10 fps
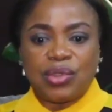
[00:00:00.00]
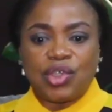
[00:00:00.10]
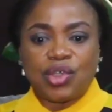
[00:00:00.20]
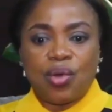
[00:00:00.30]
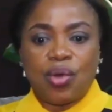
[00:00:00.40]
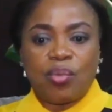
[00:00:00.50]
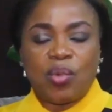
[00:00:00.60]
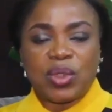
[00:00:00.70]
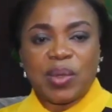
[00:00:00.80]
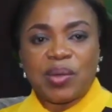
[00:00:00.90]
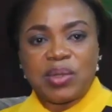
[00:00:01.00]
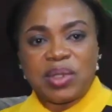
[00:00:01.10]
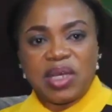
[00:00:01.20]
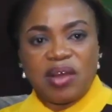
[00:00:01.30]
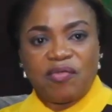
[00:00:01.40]
shore up what we're
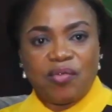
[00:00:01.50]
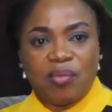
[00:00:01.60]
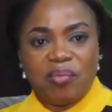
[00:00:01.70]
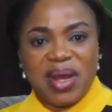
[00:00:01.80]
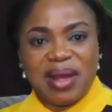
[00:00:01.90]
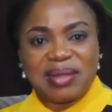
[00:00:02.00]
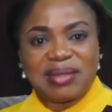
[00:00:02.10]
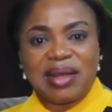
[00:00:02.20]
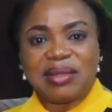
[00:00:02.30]
going to get from banks.